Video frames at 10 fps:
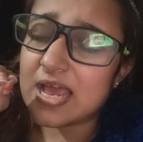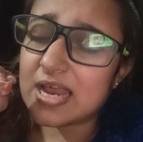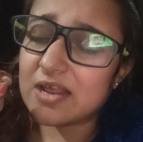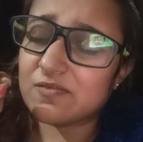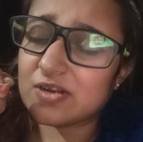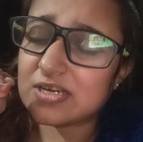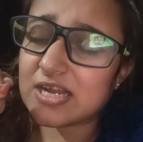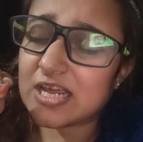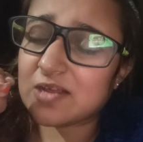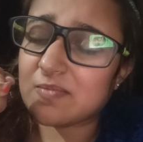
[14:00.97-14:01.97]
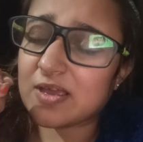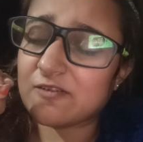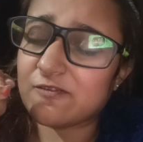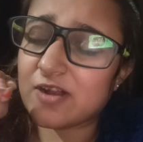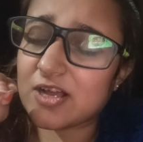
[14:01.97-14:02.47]
And every time I
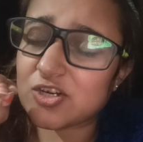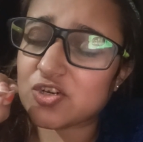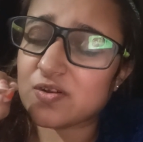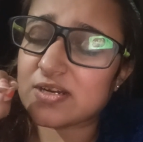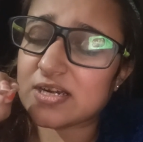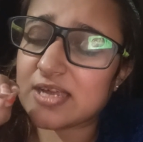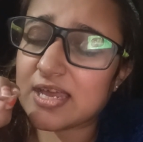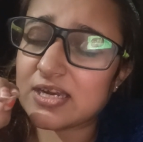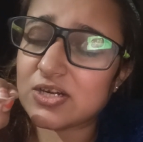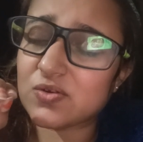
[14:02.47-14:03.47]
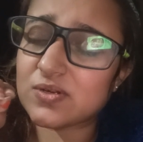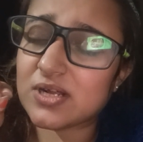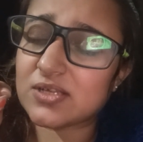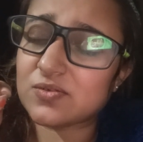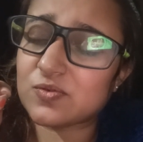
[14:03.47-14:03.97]
fluctuate and get into
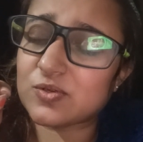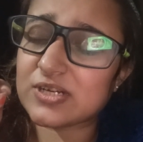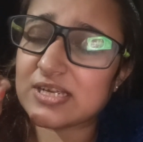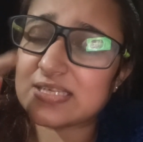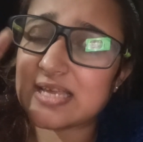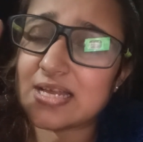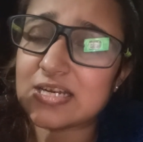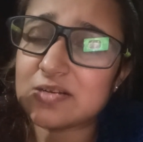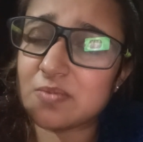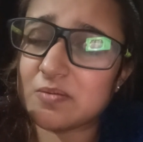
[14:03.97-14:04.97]
another vortex, I remember